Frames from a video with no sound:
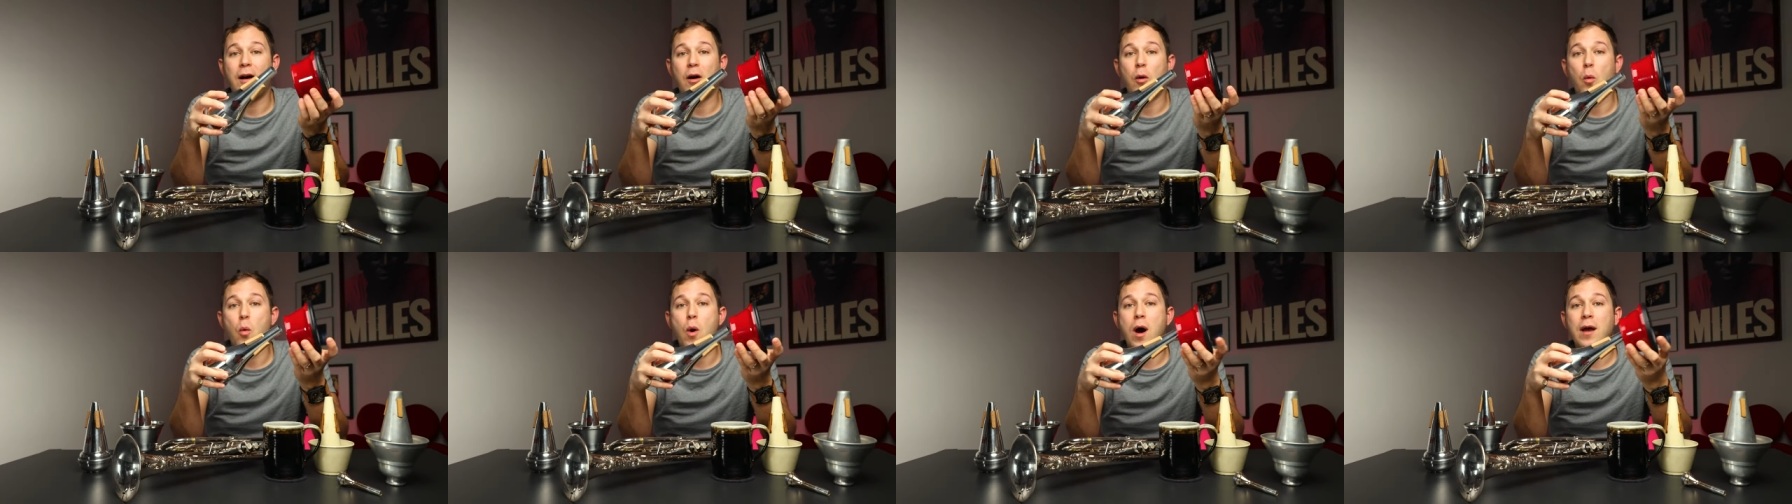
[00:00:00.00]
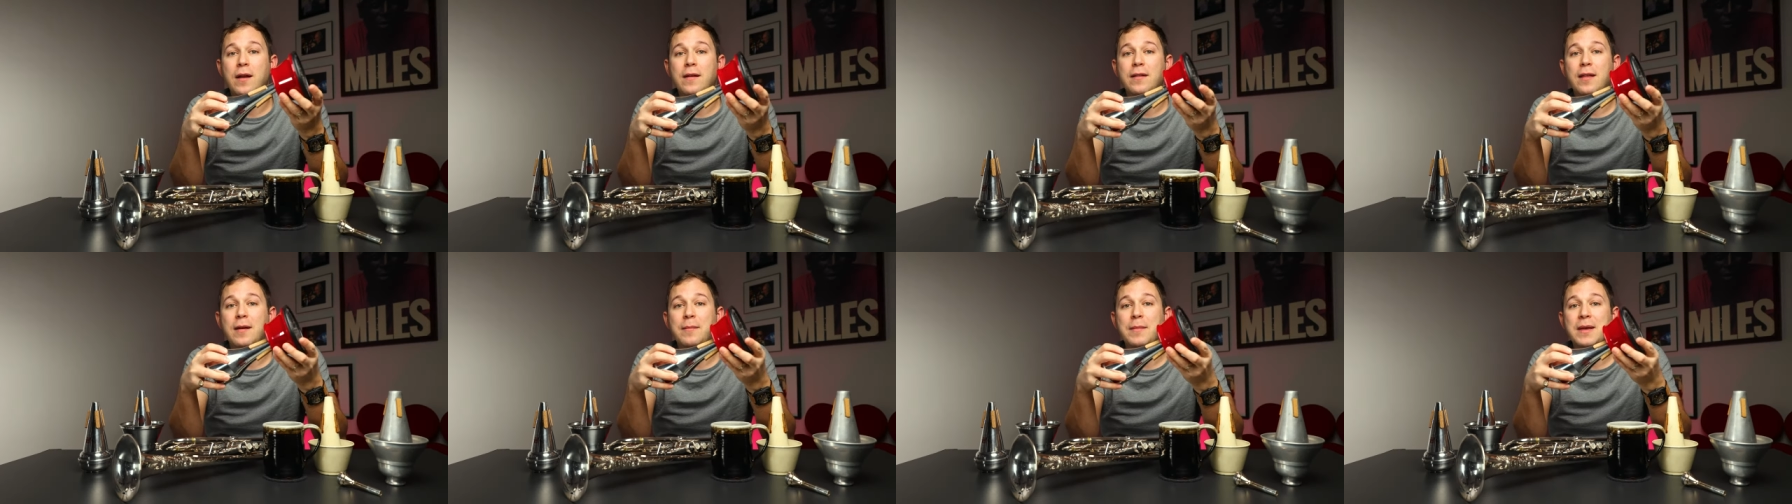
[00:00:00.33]
Uh,
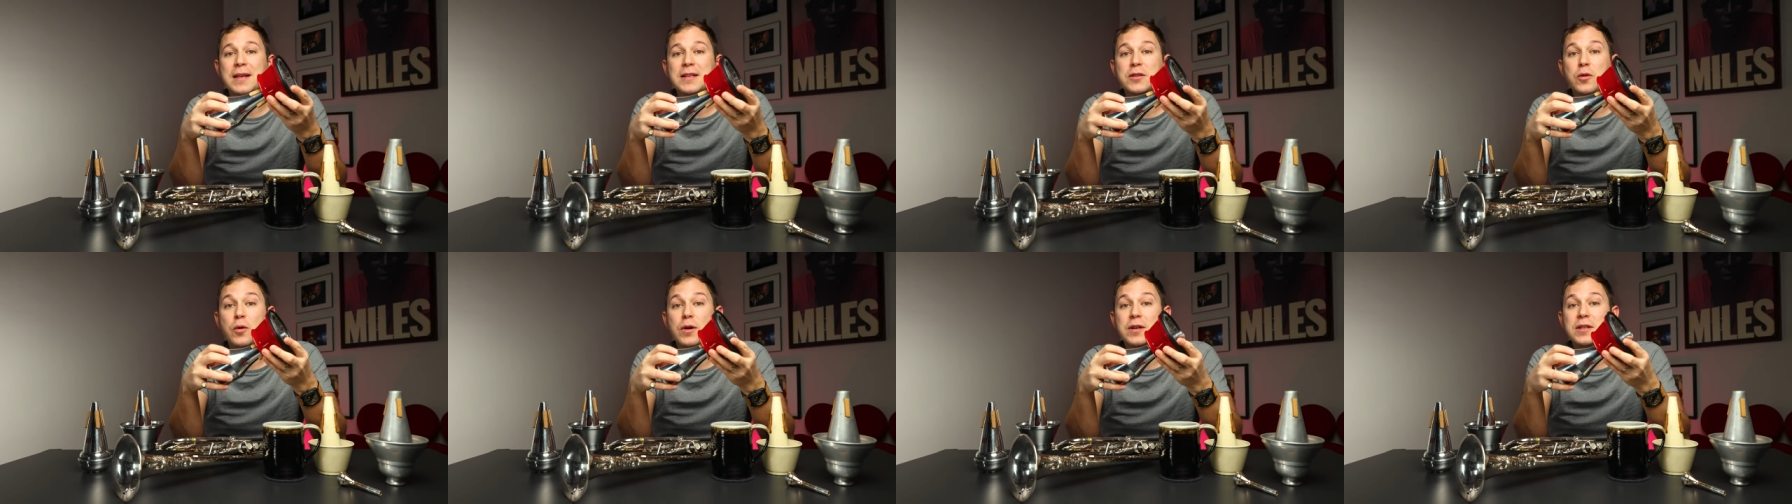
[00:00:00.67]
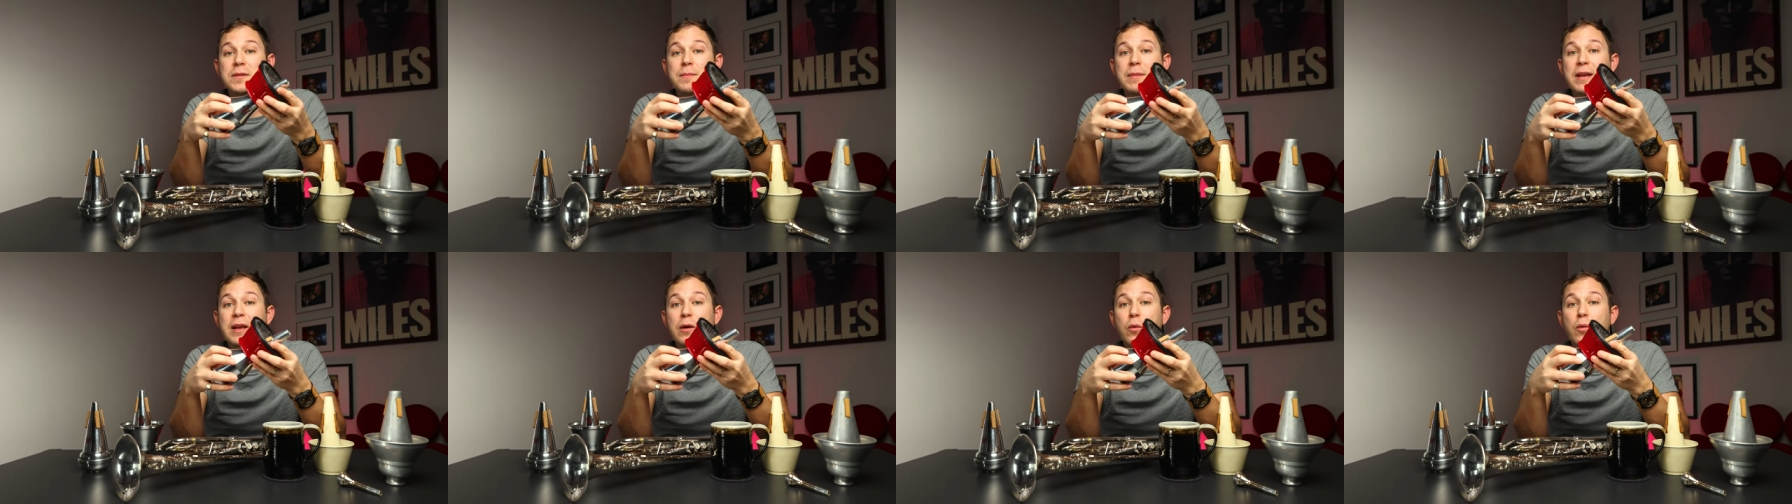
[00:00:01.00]
one of them is
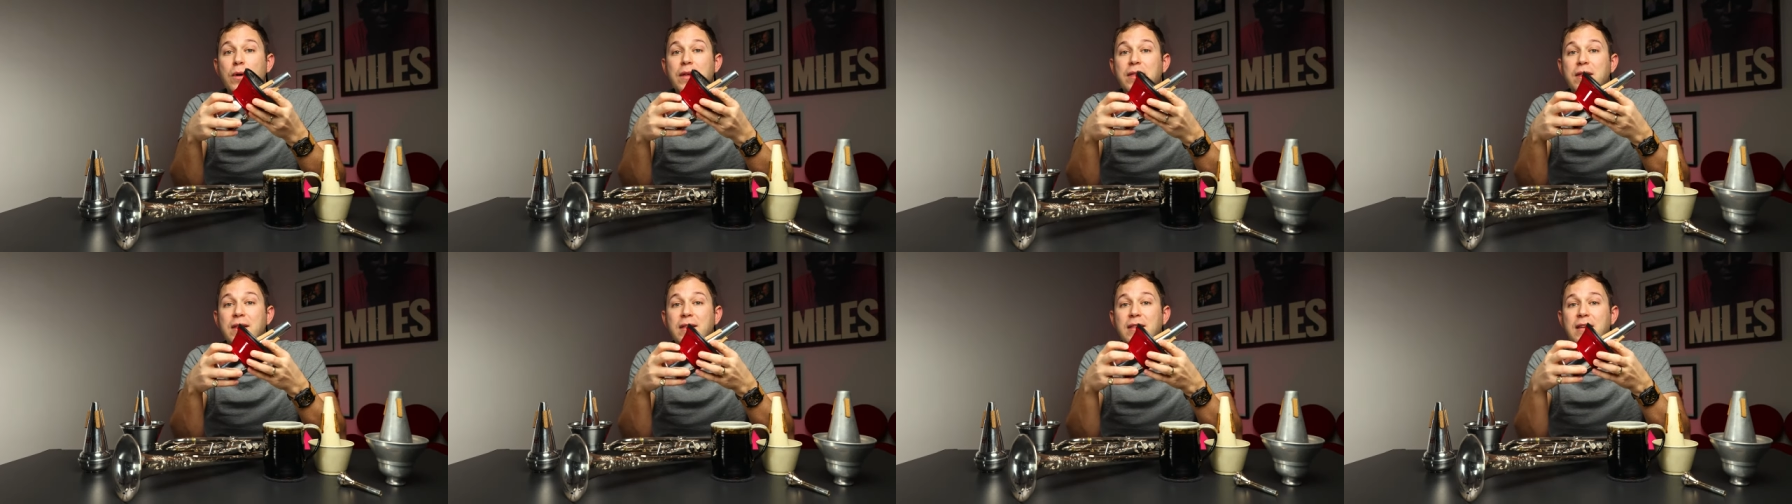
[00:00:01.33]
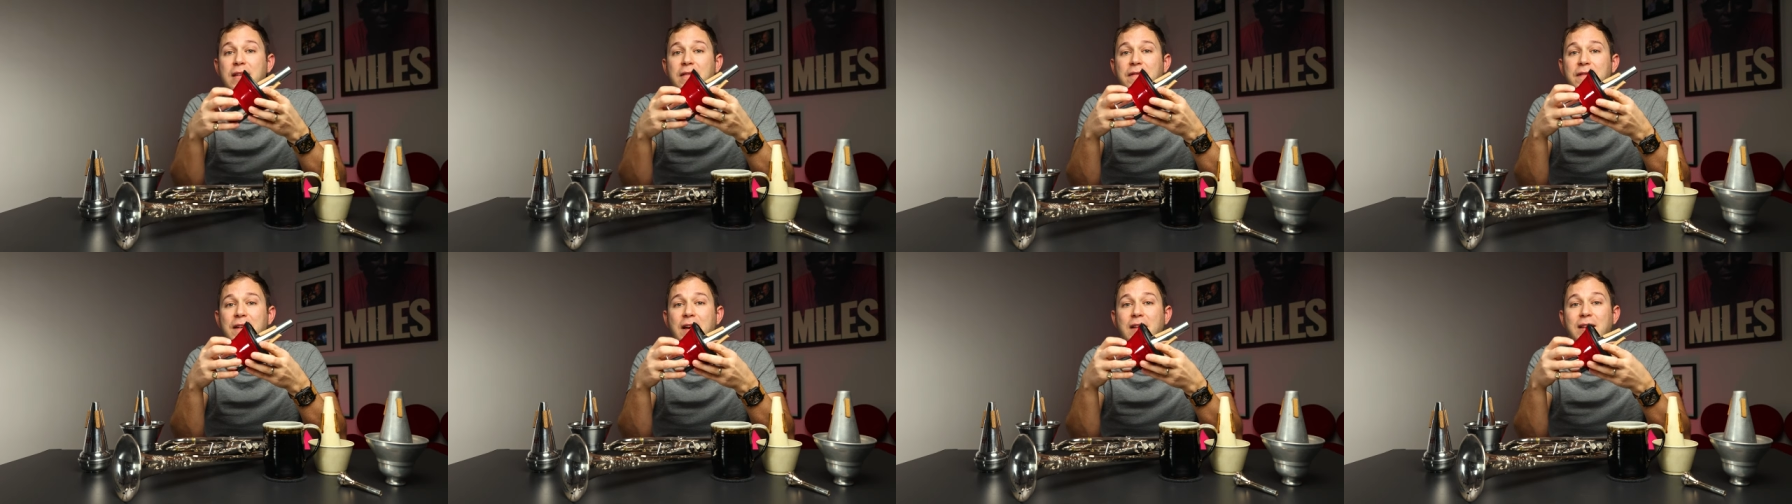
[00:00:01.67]
going to be with
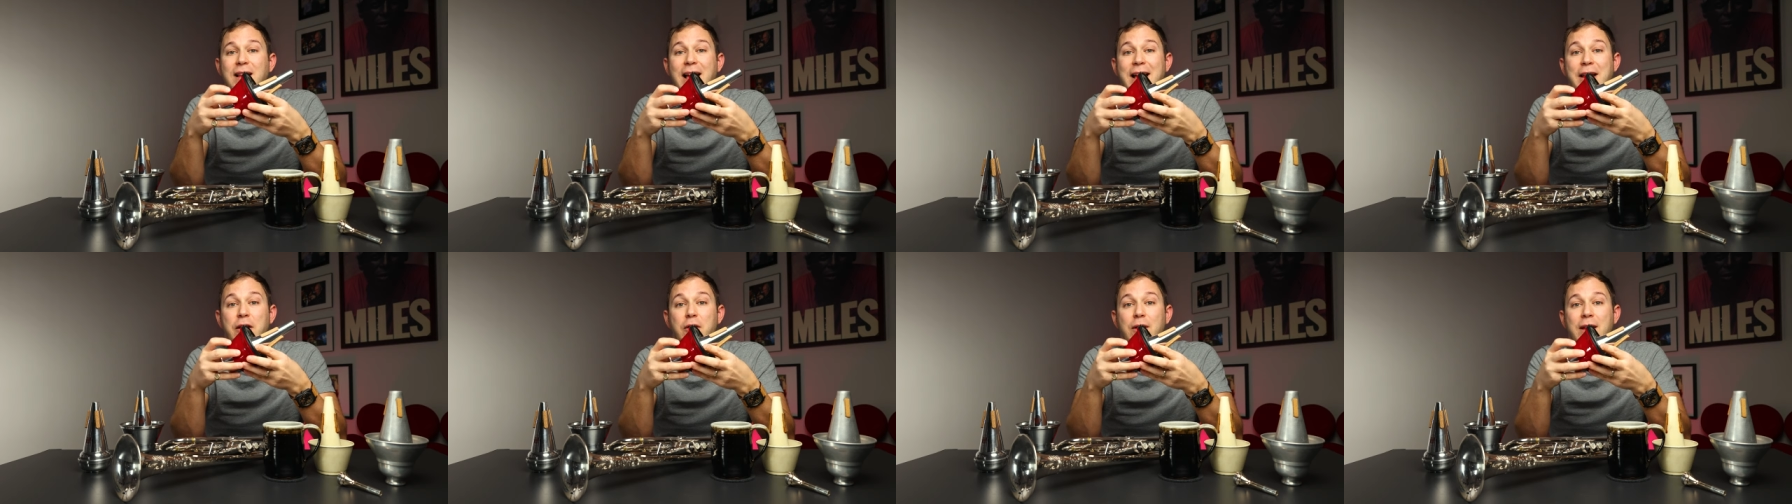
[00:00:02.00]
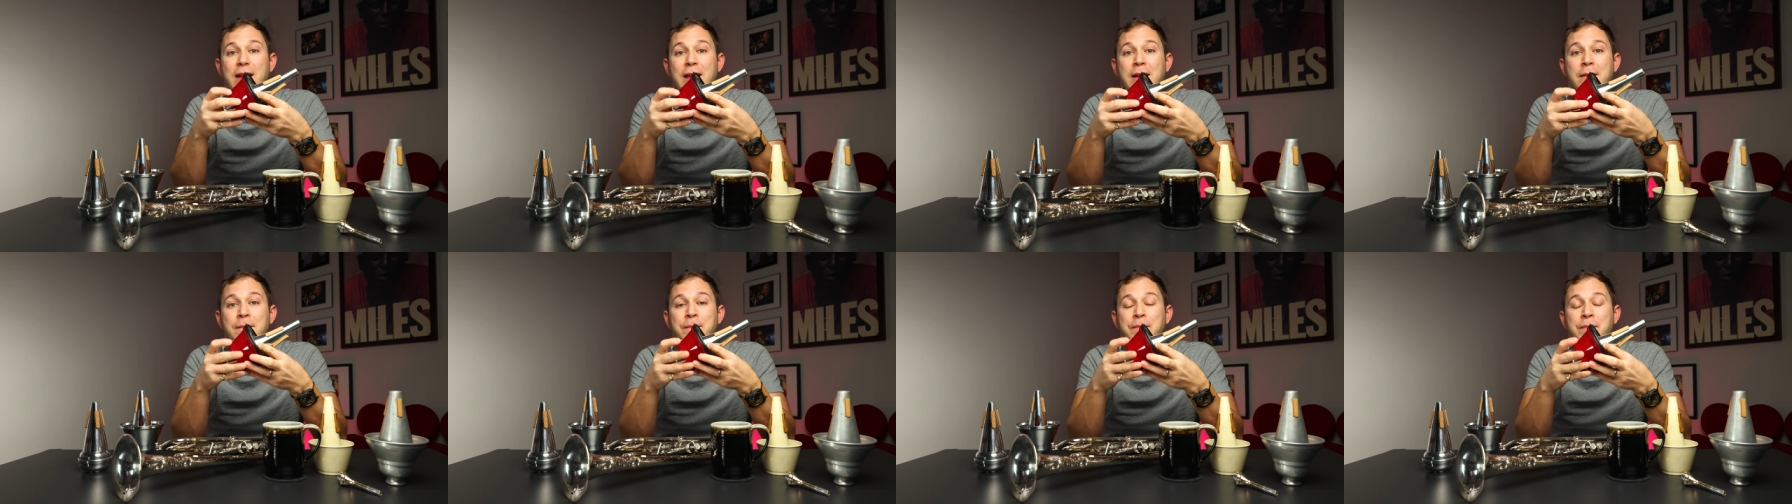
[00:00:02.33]
the felt liner
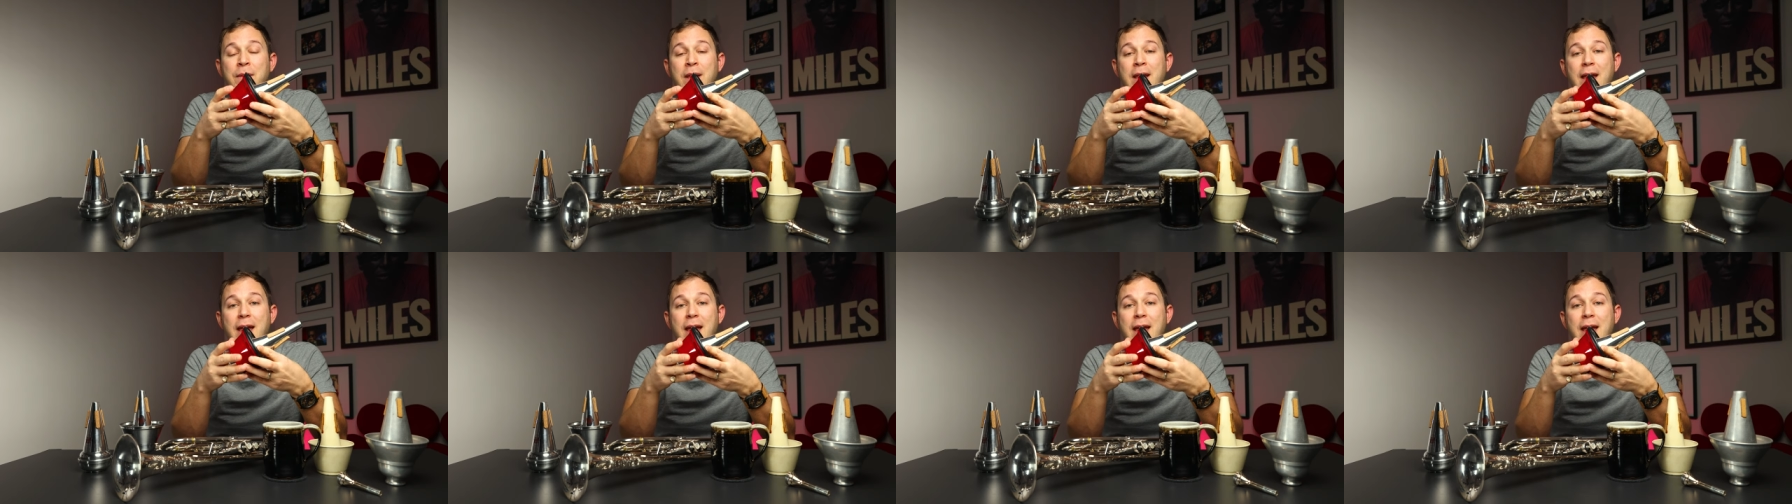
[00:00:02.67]
in